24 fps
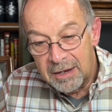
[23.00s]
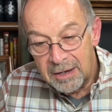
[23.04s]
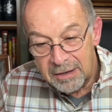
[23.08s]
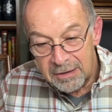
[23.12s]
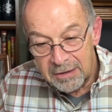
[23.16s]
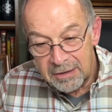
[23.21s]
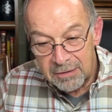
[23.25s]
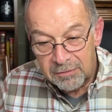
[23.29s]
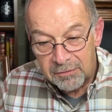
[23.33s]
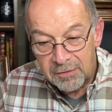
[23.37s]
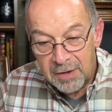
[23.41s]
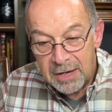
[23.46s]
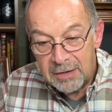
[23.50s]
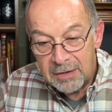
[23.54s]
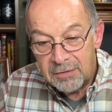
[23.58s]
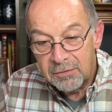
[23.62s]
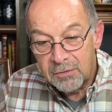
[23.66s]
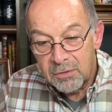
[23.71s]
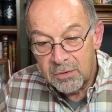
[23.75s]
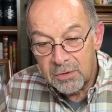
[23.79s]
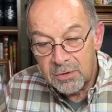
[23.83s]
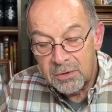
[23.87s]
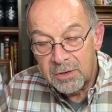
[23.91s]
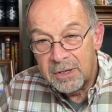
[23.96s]
The
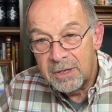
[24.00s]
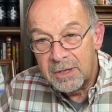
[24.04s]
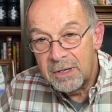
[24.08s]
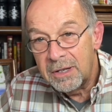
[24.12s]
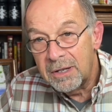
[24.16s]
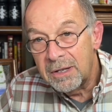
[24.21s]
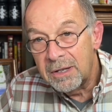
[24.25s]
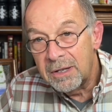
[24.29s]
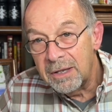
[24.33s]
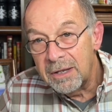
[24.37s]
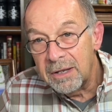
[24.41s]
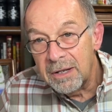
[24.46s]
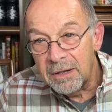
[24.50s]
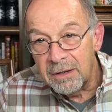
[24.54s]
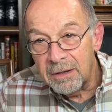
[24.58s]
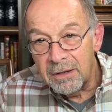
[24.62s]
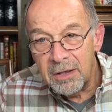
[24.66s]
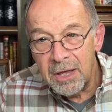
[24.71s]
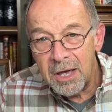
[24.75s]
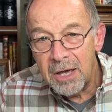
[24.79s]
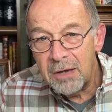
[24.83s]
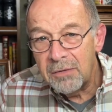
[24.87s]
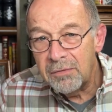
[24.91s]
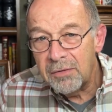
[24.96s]
faithful
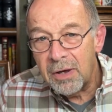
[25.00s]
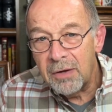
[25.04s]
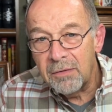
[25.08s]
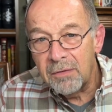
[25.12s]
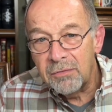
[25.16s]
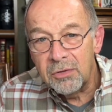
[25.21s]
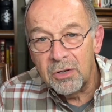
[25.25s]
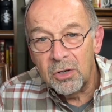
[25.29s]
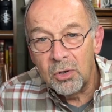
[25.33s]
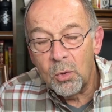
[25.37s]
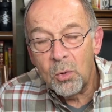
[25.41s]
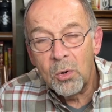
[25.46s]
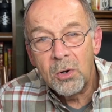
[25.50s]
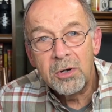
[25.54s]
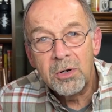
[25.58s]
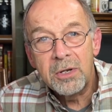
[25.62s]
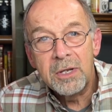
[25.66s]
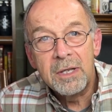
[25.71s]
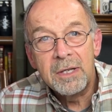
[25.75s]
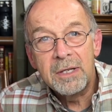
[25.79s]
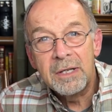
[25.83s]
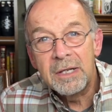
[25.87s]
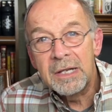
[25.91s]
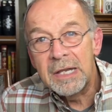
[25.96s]
love of the Lord
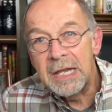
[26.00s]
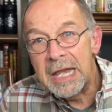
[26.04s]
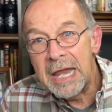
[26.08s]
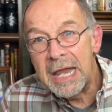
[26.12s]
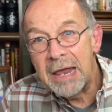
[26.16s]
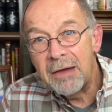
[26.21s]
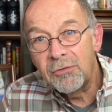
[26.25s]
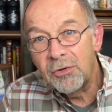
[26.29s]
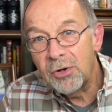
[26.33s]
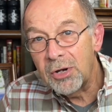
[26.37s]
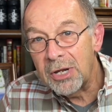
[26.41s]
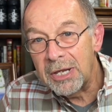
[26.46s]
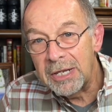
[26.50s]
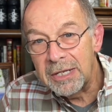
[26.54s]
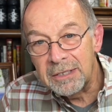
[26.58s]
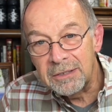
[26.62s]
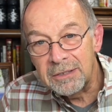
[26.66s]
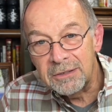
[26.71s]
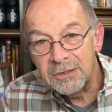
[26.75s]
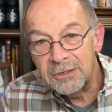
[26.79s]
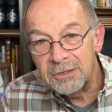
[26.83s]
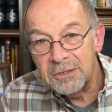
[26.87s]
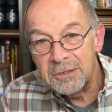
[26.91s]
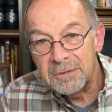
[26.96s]
never
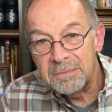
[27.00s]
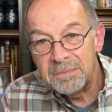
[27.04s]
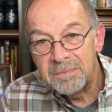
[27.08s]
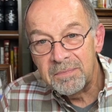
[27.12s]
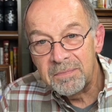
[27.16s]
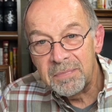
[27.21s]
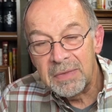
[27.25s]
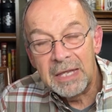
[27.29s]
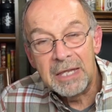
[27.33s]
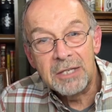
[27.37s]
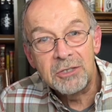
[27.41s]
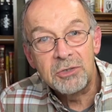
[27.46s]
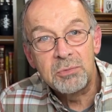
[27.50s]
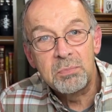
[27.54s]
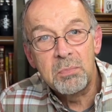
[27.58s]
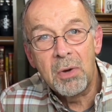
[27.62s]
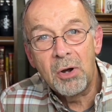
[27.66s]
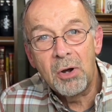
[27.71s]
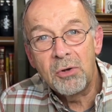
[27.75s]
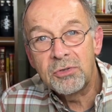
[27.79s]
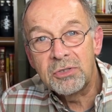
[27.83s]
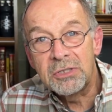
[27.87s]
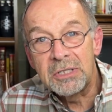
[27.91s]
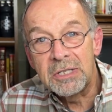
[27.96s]
ends. His
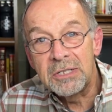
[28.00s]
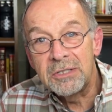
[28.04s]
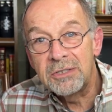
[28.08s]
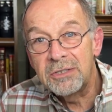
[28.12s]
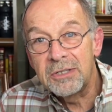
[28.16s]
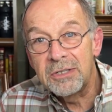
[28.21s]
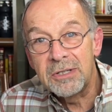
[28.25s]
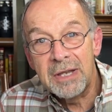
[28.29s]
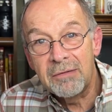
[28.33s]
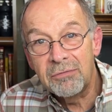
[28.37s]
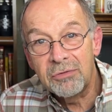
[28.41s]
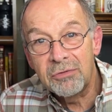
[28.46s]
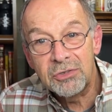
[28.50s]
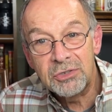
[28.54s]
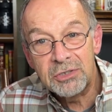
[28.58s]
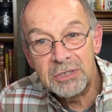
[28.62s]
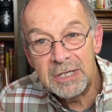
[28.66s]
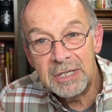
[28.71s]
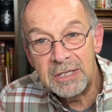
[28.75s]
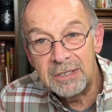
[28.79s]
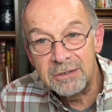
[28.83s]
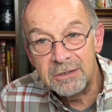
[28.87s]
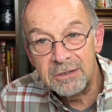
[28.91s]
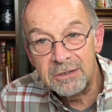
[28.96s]
mercies never
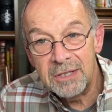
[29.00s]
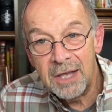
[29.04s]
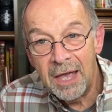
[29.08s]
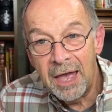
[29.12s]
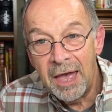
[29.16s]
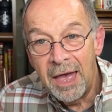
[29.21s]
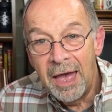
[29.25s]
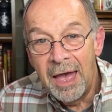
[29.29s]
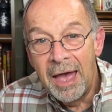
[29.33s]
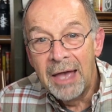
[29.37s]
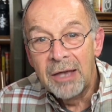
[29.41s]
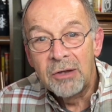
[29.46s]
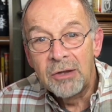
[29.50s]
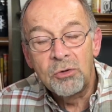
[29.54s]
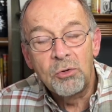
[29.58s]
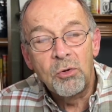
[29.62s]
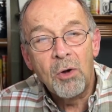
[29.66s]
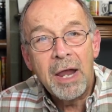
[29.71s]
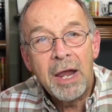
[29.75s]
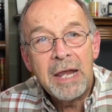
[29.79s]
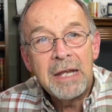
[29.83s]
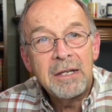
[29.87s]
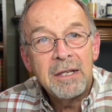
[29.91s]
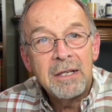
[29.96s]
cease.
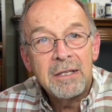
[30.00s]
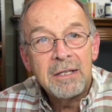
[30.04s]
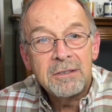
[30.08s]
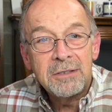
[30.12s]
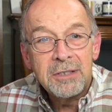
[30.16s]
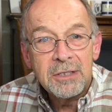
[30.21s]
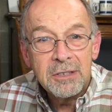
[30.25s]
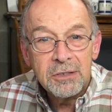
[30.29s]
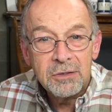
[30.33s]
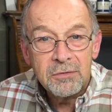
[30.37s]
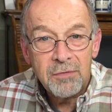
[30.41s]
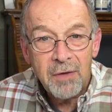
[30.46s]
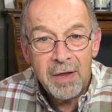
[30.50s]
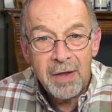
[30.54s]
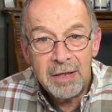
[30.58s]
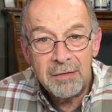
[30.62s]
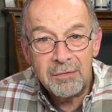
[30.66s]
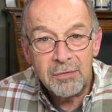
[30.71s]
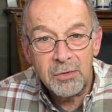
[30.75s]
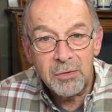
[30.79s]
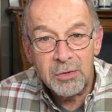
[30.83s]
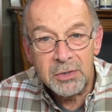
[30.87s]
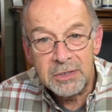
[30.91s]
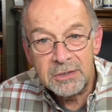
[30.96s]
Great is his
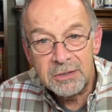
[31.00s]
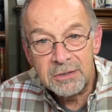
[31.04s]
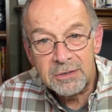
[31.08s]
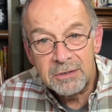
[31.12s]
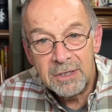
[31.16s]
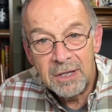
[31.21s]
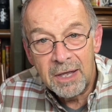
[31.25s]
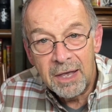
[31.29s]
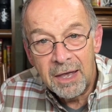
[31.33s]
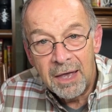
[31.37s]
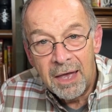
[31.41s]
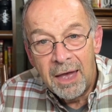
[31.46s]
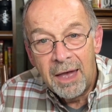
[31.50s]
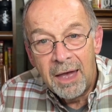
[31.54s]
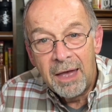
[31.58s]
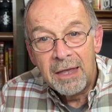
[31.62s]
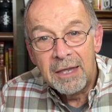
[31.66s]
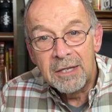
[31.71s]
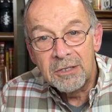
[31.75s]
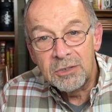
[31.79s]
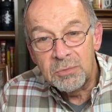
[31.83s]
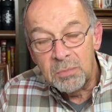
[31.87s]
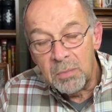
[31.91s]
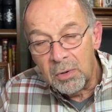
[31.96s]
faithfulness.
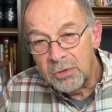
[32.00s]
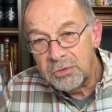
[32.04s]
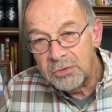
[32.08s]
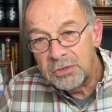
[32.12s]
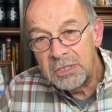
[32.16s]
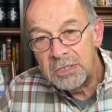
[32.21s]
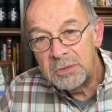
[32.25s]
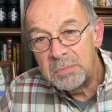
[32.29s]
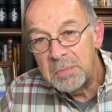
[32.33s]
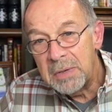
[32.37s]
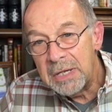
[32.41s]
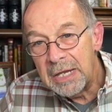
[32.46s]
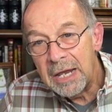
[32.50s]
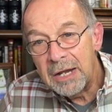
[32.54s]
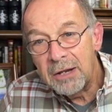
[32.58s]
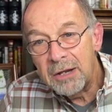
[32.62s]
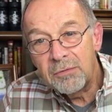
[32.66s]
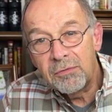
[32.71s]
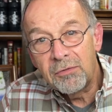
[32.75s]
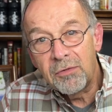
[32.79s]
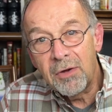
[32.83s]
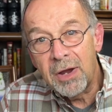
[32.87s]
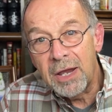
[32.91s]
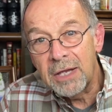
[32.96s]
His mercies begin
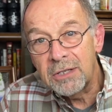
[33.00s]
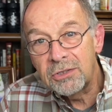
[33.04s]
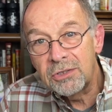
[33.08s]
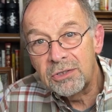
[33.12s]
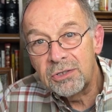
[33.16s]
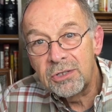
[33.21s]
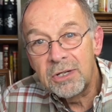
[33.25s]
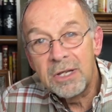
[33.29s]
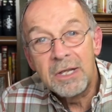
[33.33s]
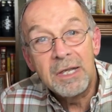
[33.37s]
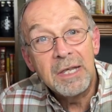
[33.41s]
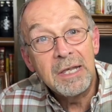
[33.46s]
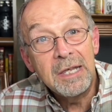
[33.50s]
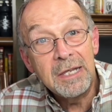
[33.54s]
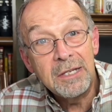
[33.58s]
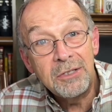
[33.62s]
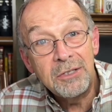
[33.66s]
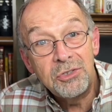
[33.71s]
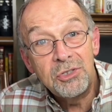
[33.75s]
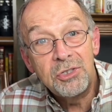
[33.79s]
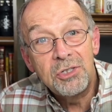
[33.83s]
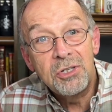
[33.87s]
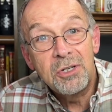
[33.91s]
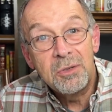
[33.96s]
afresh
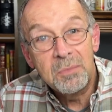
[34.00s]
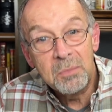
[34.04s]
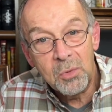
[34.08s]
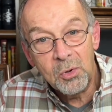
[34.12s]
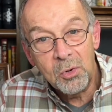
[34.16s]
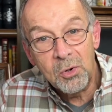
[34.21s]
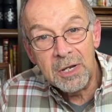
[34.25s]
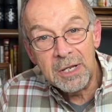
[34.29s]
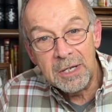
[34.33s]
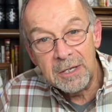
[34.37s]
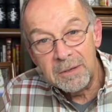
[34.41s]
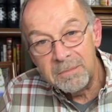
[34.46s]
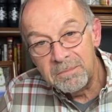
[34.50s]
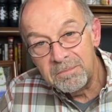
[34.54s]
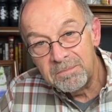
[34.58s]
each morning.